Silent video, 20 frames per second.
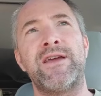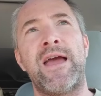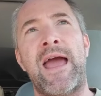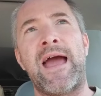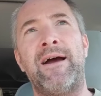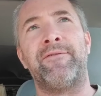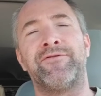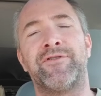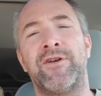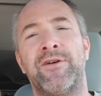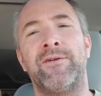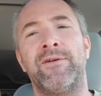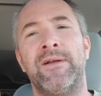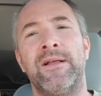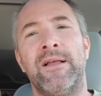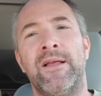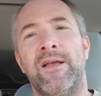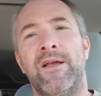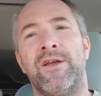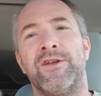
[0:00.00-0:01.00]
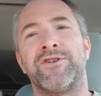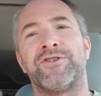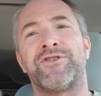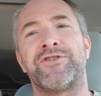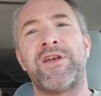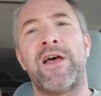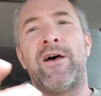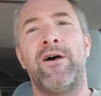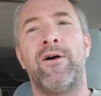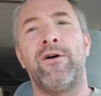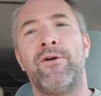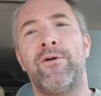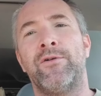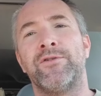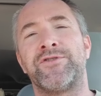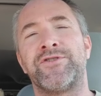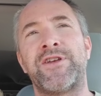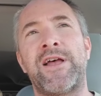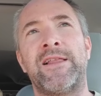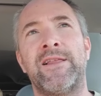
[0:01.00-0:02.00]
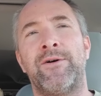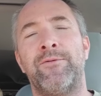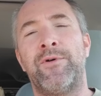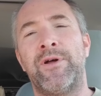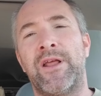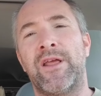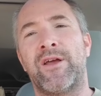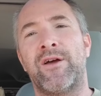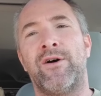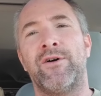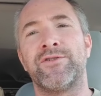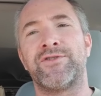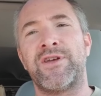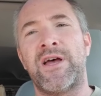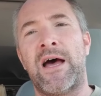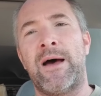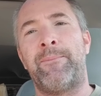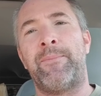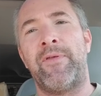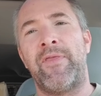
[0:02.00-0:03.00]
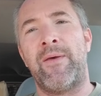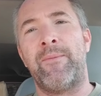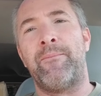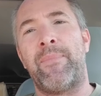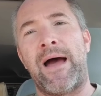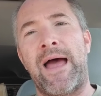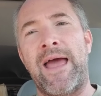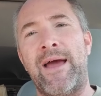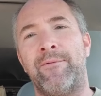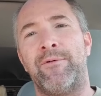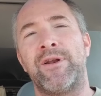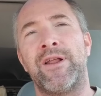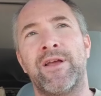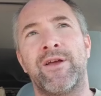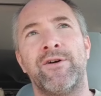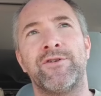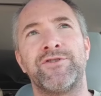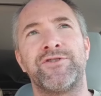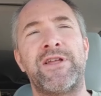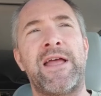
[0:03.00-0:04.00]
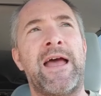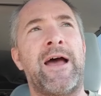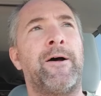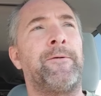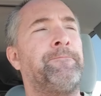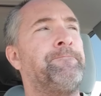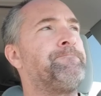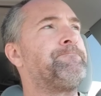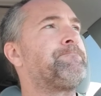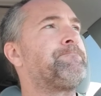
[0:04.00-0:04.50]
you have to sell, sell it when it goes up and then buy it when it goes down.